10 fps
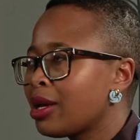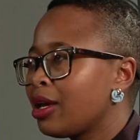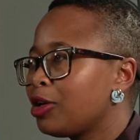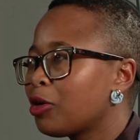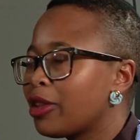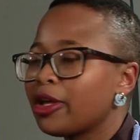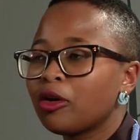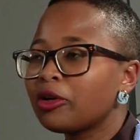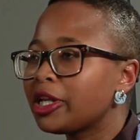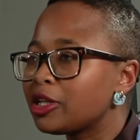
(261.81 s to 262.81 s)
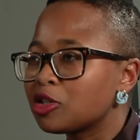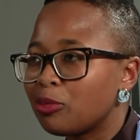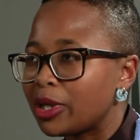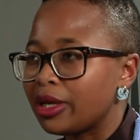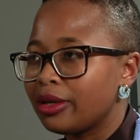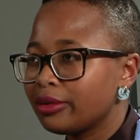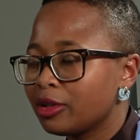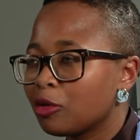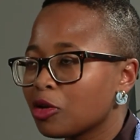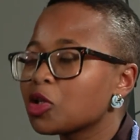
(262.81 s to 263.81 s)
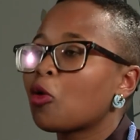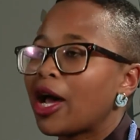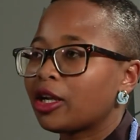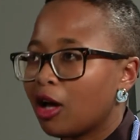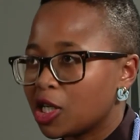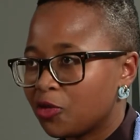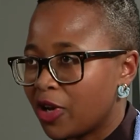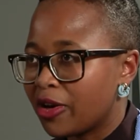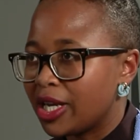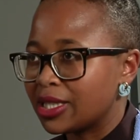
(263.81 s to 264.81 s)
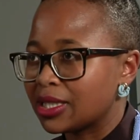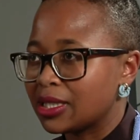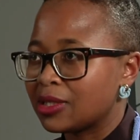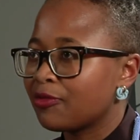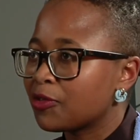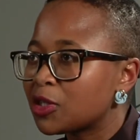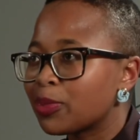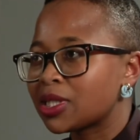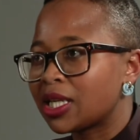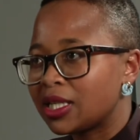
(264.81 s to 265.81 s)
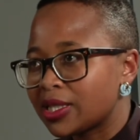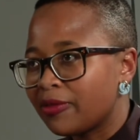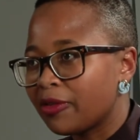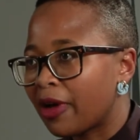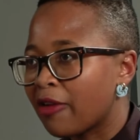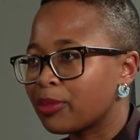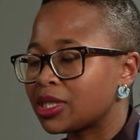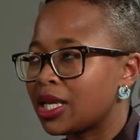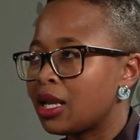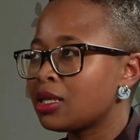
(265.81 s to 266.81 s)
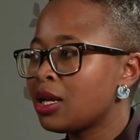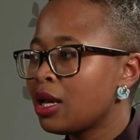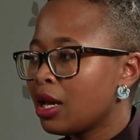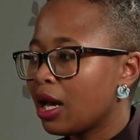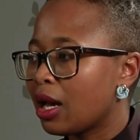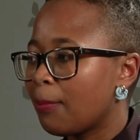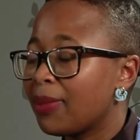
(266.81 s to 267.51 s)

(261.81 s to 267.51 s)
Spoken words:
You know, and they don't need to be, those are quite large variances, 50% and 75%.